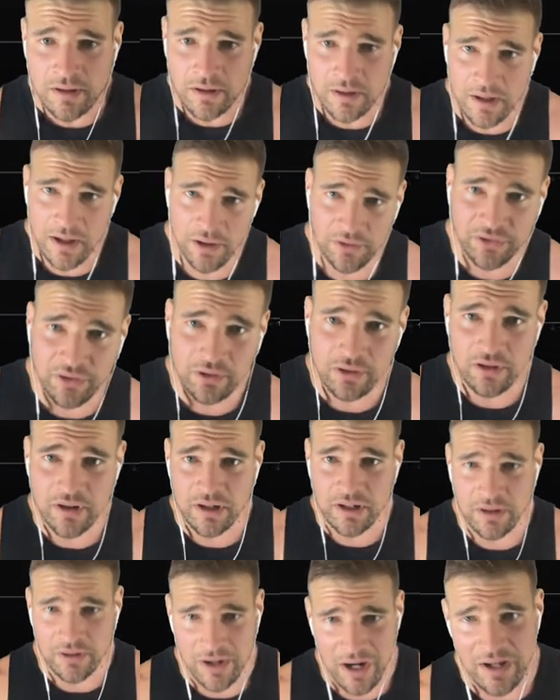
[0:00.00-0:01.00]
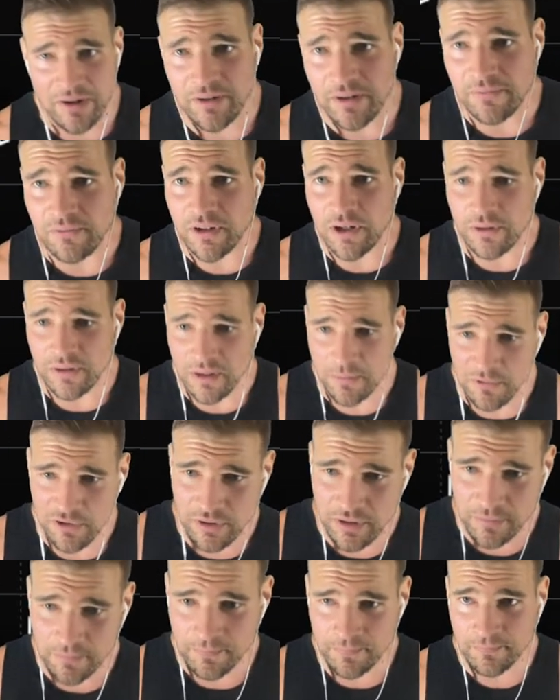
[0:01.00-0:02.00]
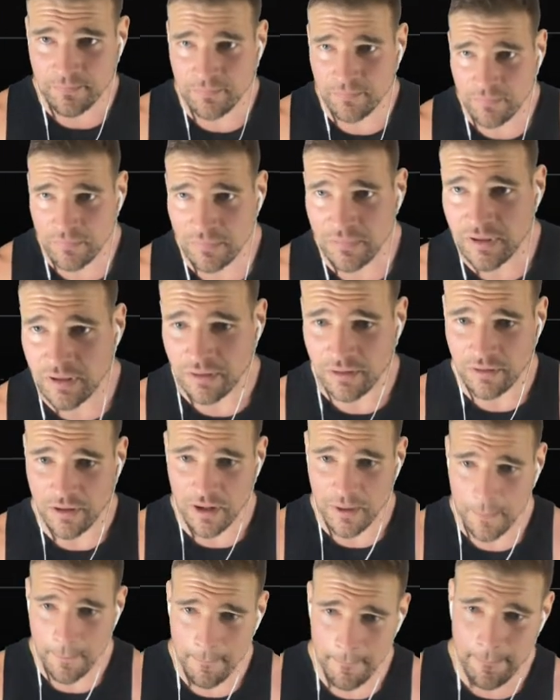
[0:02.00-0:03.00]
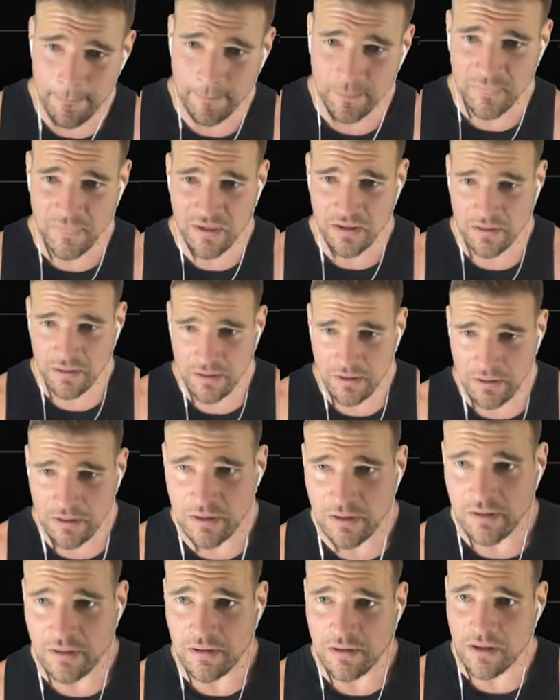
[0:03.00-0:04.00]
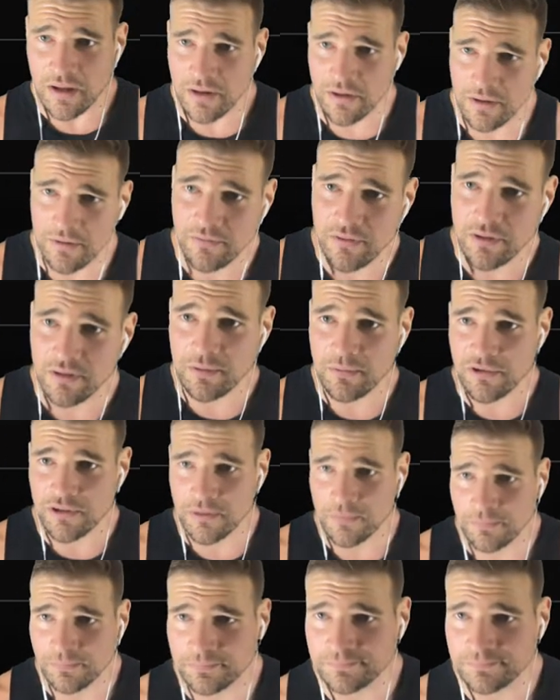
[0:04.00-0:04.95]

how's it looking here? I don't even know anymore. Alright, I don't even know anymore.